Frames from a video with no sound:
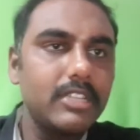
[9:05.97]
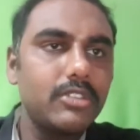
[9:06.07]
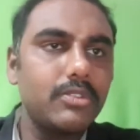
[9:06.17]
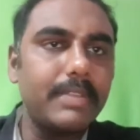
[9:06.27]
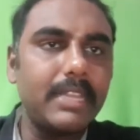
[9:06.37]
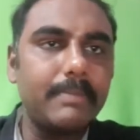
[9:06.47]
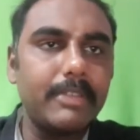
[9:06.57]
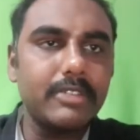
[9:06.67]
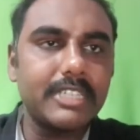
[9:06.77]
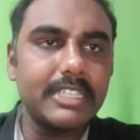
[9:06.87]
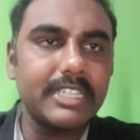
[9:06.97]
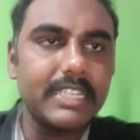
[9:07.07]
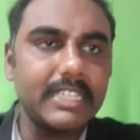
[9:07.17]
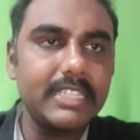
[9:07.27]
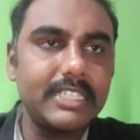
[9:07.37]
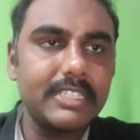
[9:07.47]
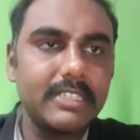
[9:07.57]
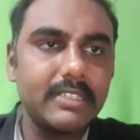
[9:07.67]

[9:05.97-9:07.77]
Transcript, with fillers: superior petrosal sinus